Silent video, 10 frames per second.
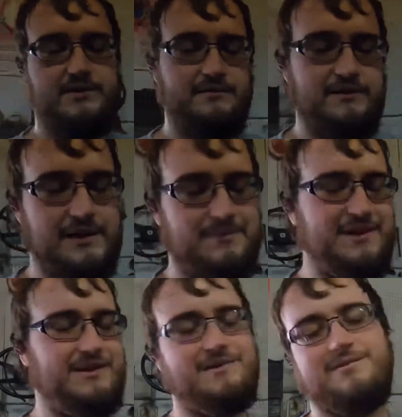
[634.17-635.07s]
I mean,
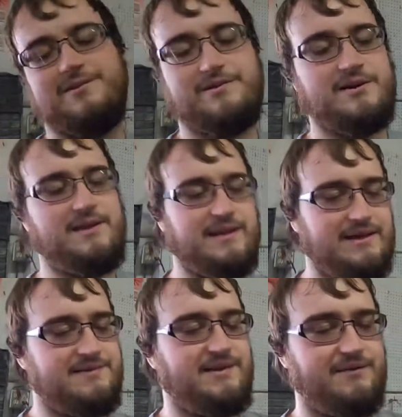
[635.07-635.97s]
they don't look great, the
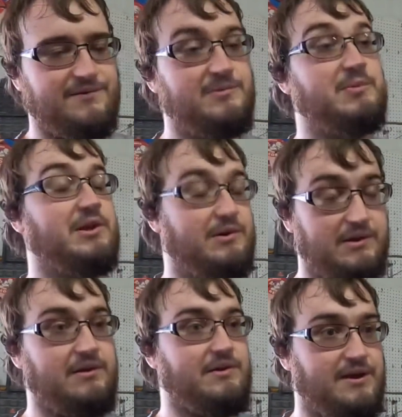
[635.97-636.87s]
outside ones, but they're
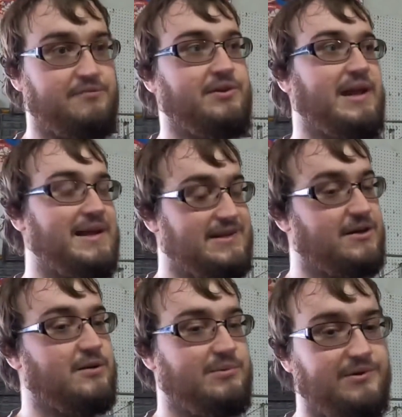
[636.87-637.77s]
definitely not
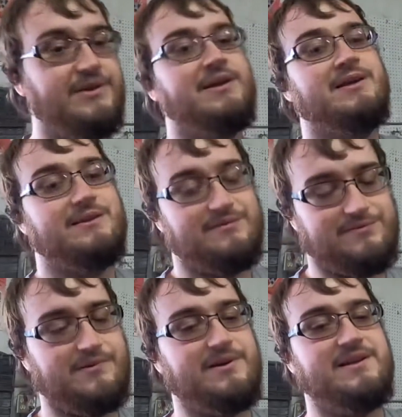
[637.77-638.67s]
terrible. The
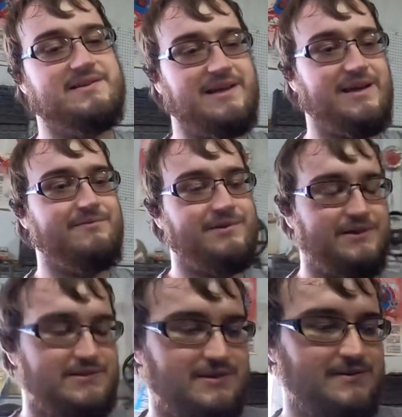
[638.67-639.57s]
4 inside
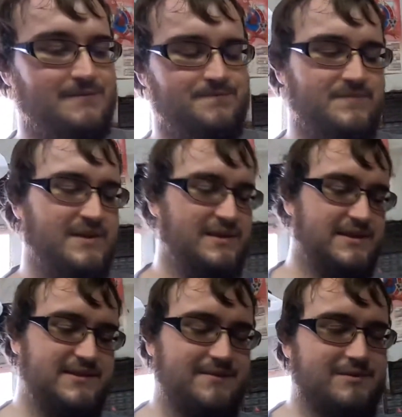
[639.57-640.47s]
ones, they
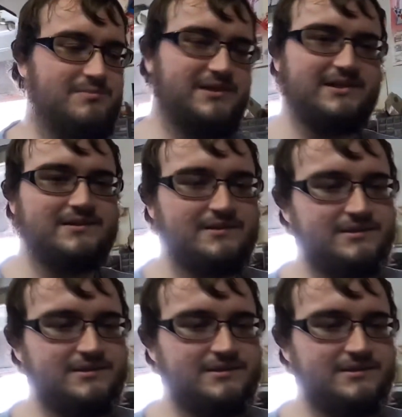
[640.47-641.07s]
seem to be